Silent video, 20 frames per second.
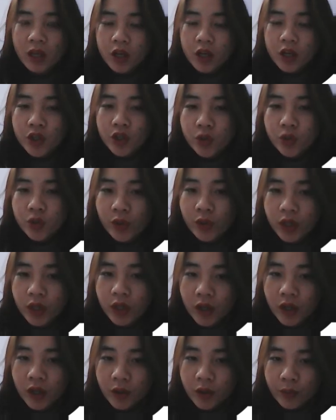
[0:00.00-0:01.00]
So
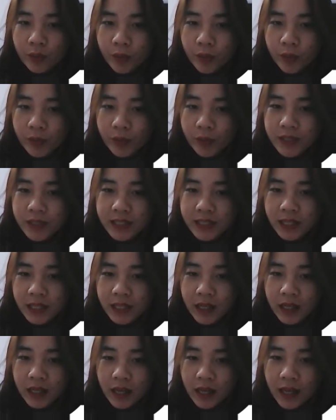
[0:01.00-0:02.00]
here we will
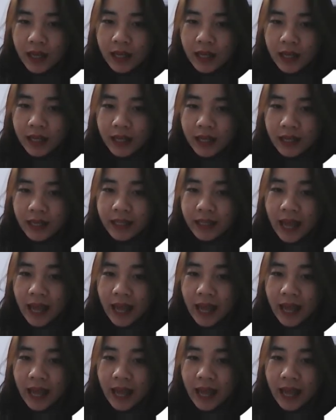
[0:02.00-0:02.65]
see it